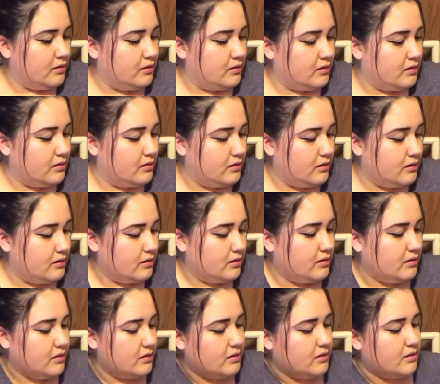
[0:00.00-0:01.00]

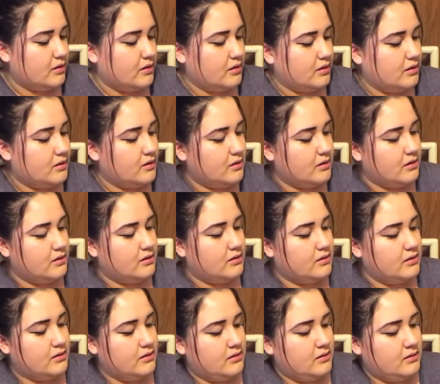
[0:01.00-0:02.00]

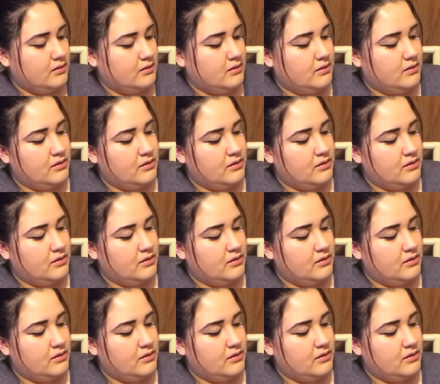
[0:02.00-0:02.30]
Nothing is said.